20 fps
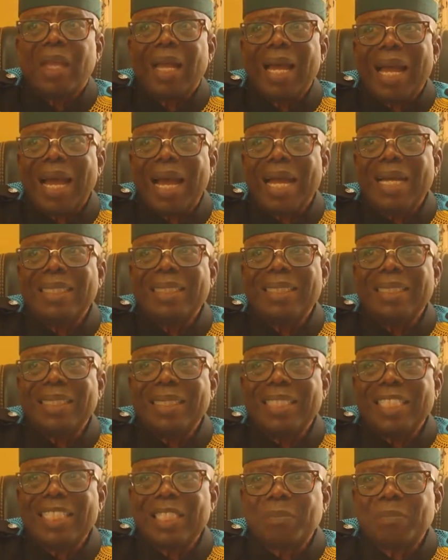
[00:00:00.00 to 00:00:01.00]
and
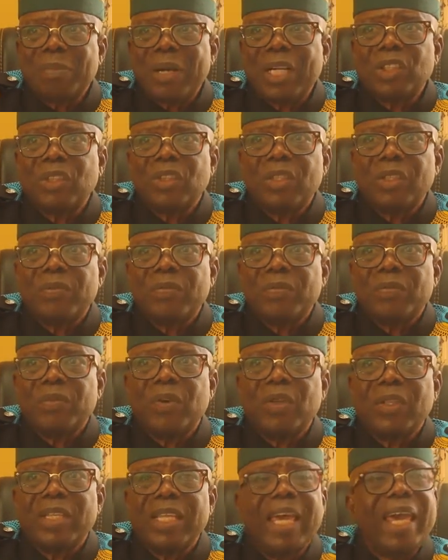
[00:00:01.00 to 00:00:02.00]
its passion
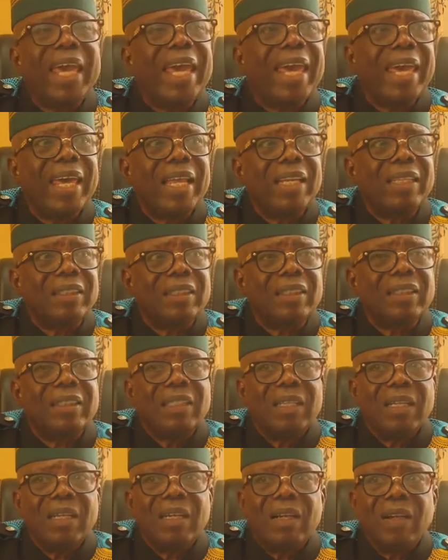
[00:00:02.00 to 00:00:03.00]
for the health
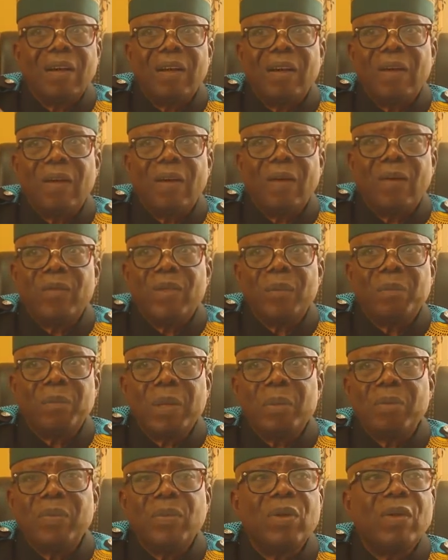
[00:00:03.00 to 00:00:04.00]
of the
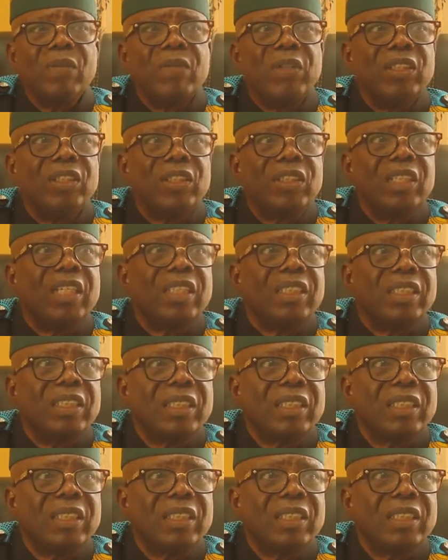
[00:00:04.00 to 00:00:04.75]
people of the state,